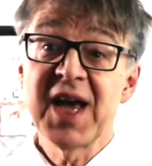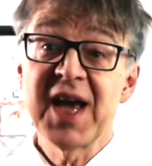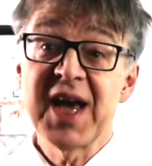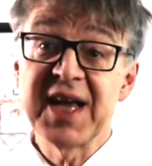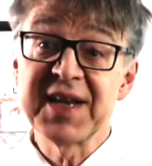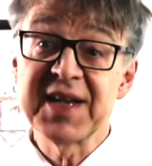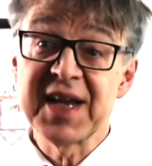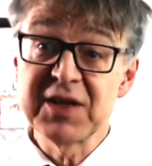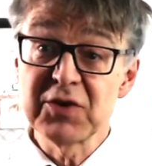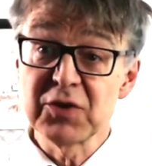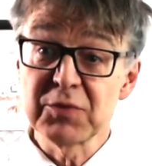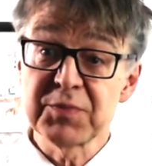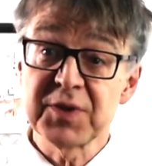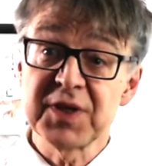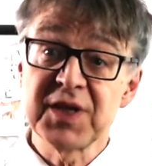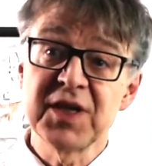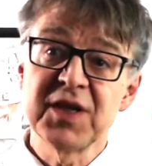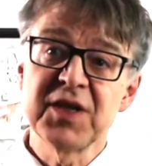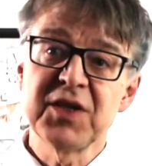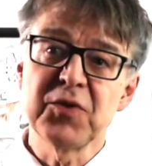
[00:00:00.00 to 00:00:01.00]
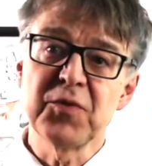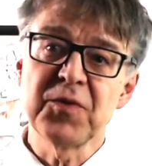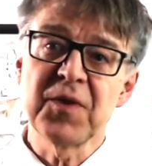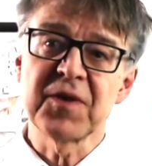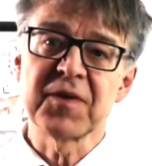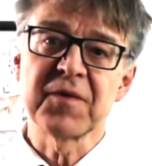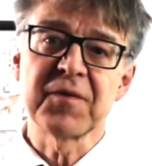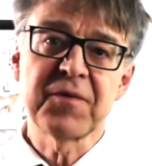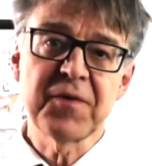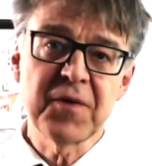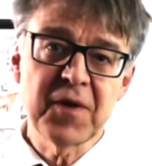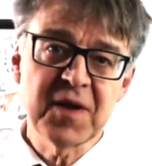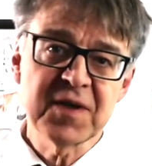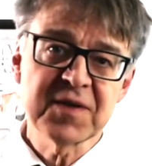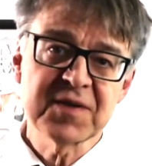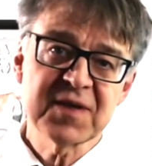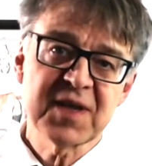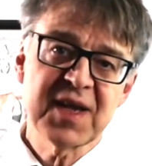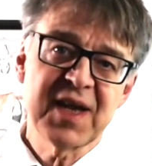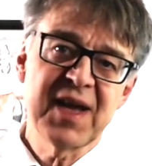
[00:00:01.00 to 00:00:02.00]
and entropy using the
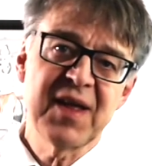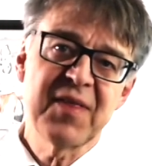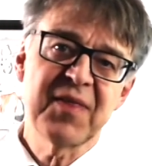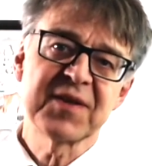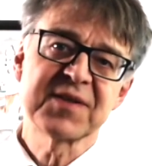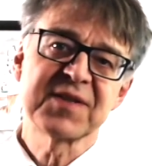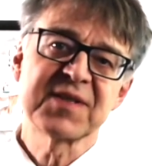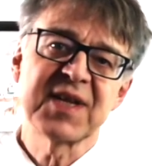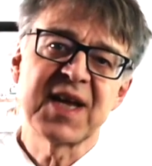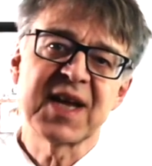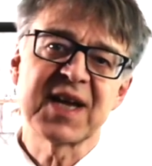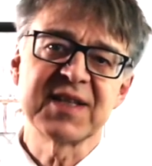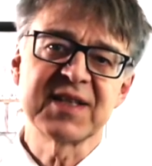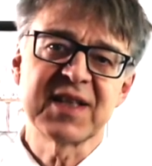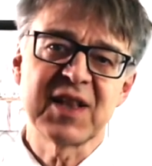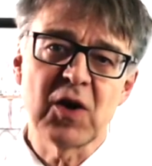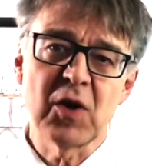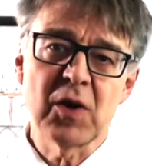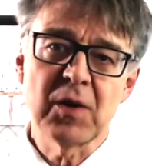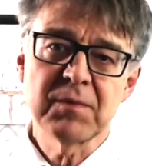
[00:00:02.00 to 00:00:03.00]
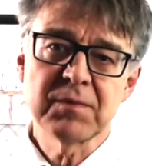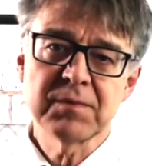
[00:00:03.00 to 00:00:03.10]
first and the second law.